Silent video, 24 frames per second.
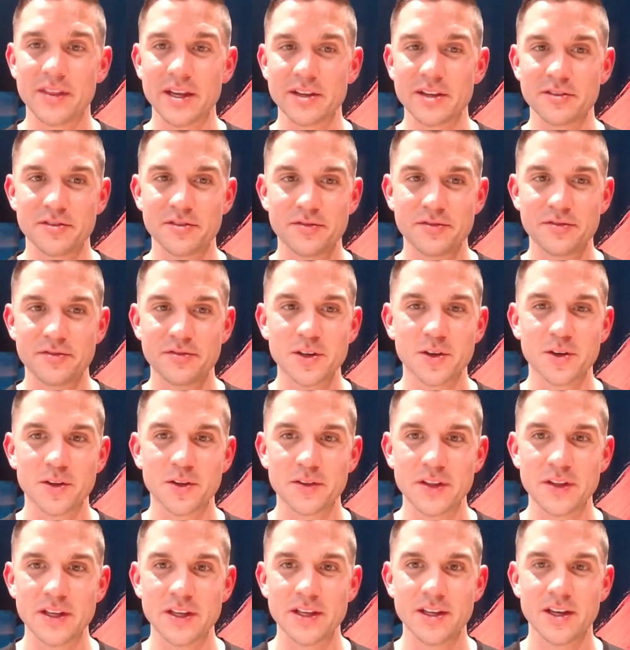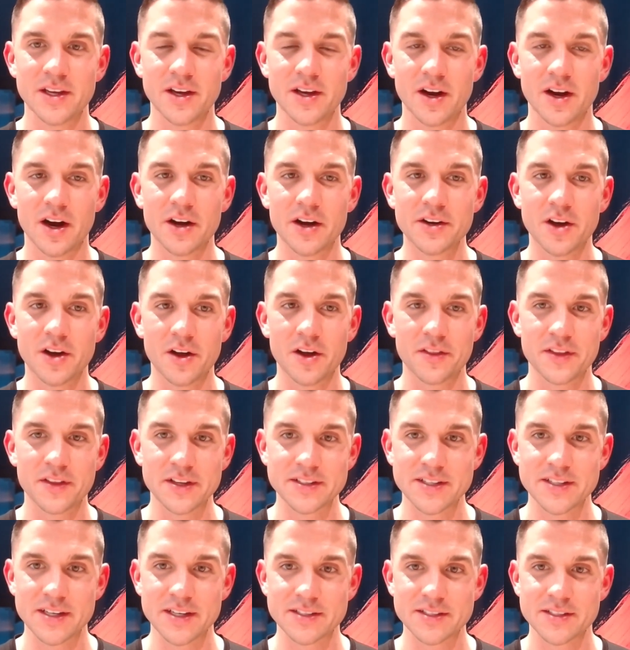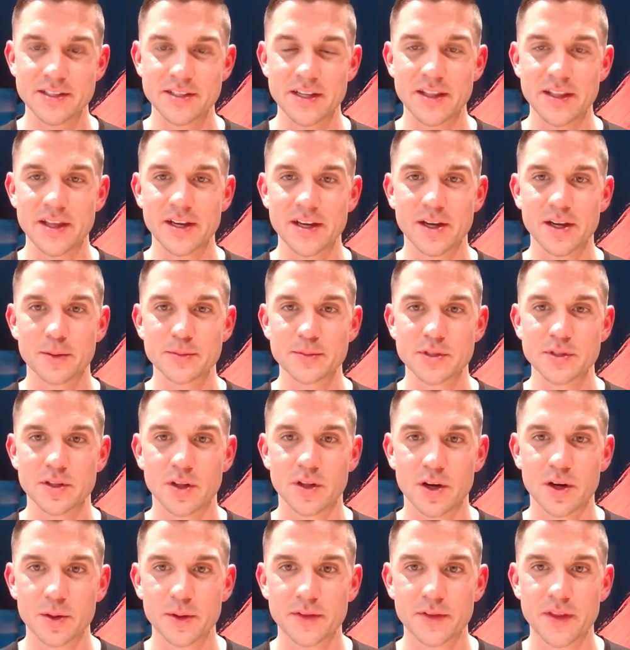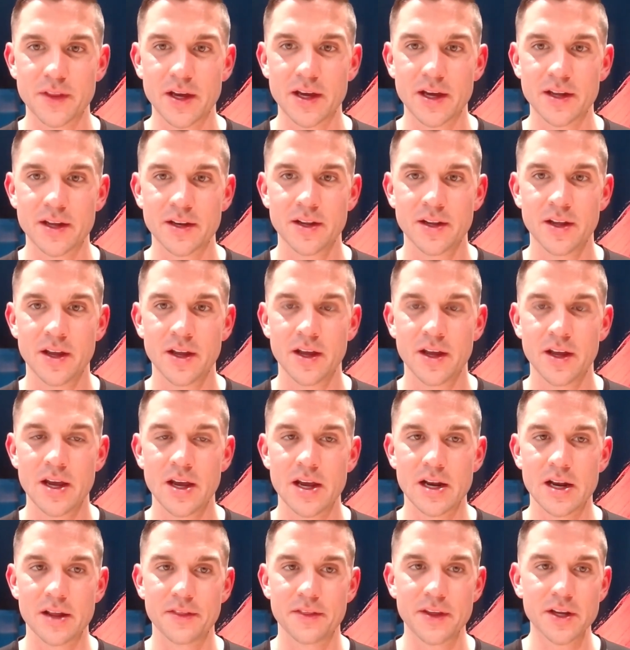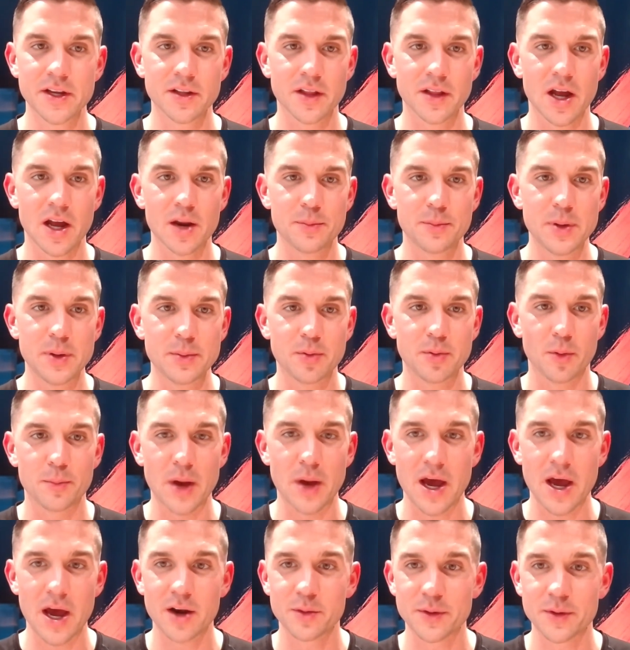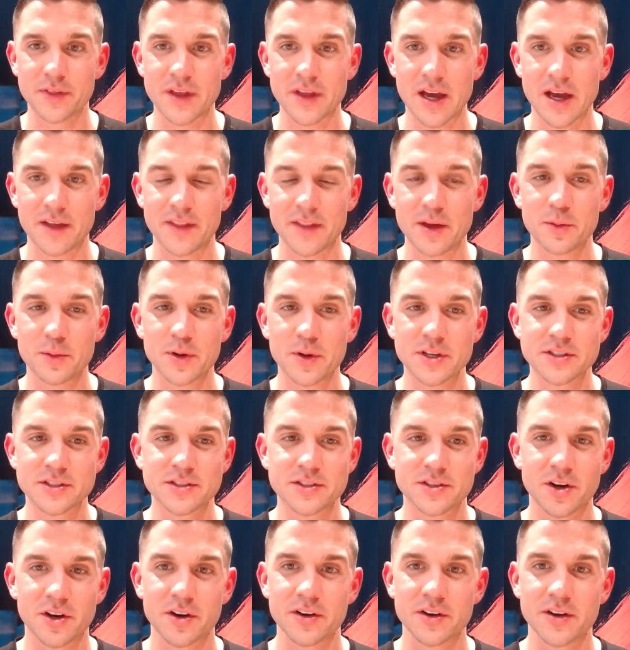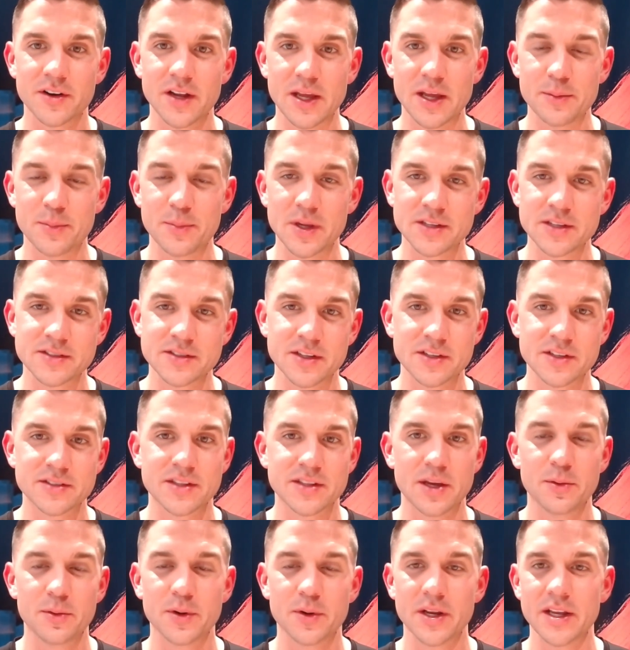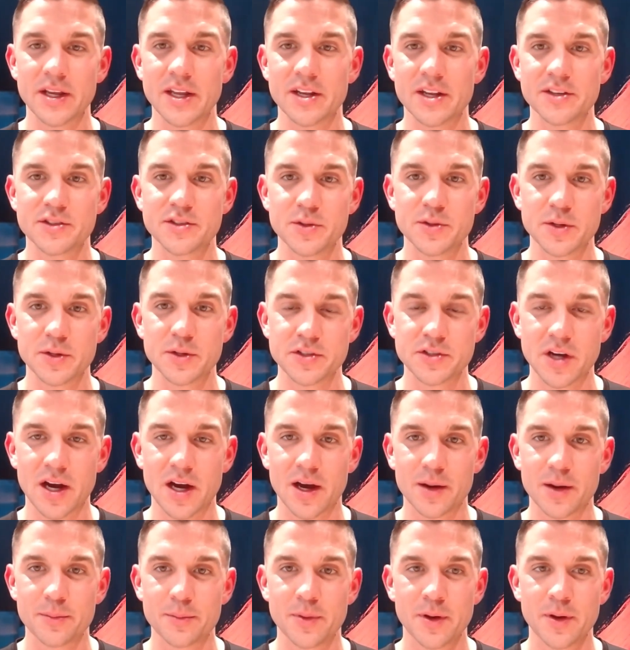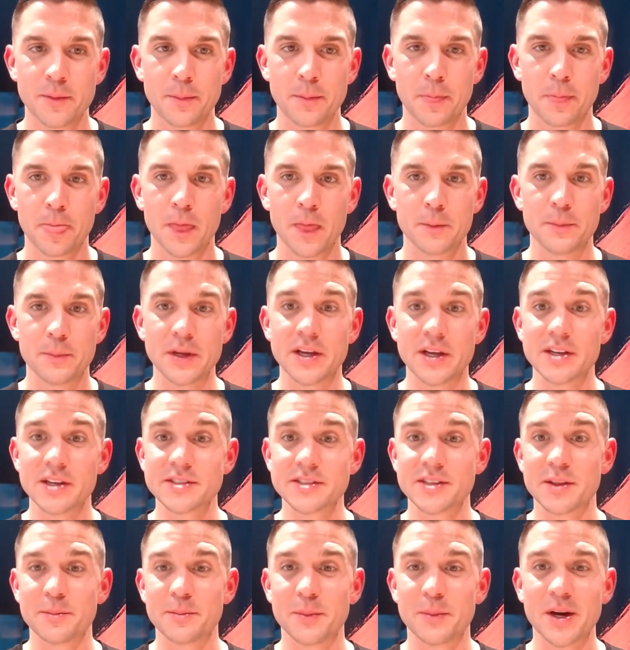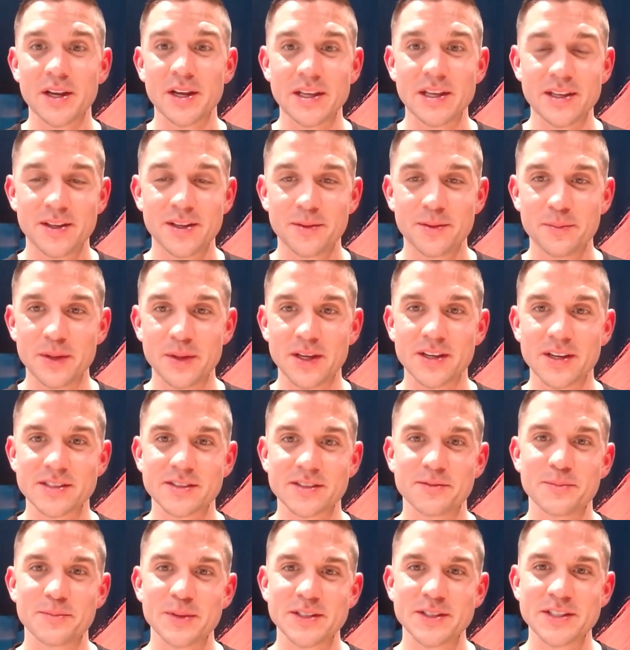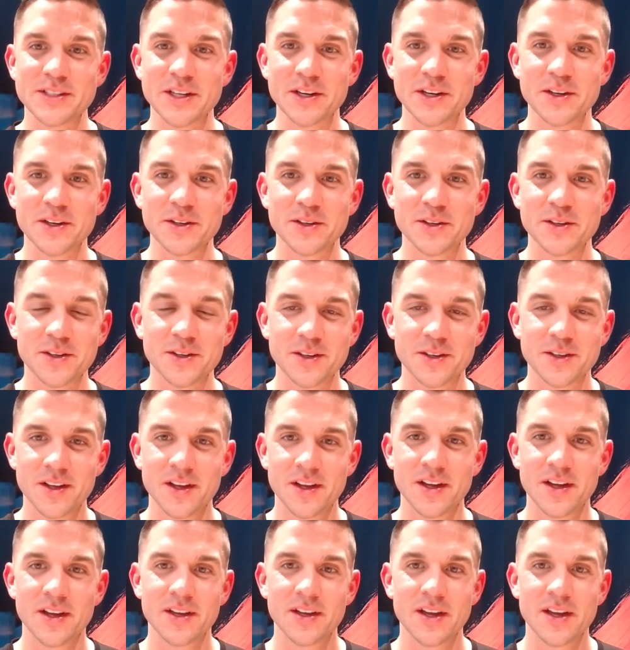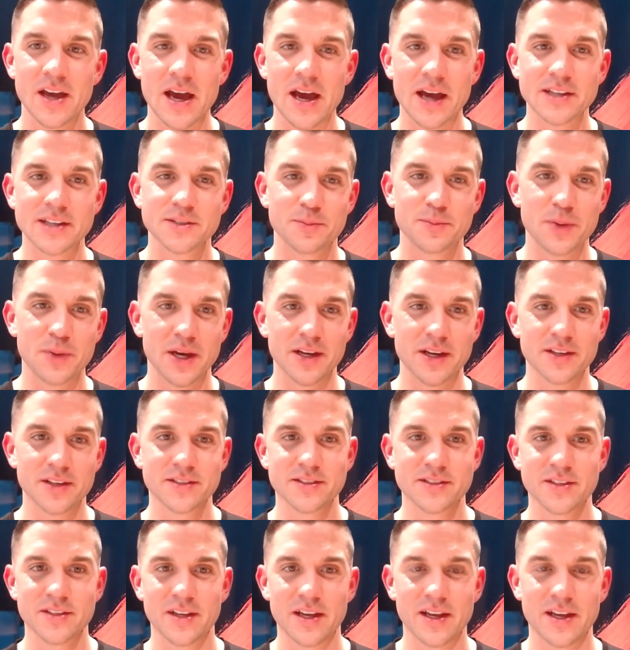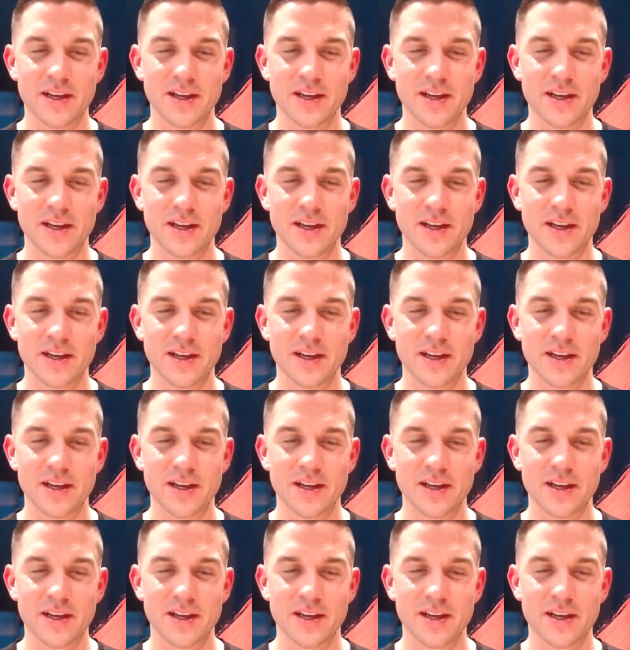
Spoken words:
They can feel the unauthenticity that comes along with that. And I think a lot of people battle with that. They want to start a business. They want to get into a job because of the money, because of material aspects.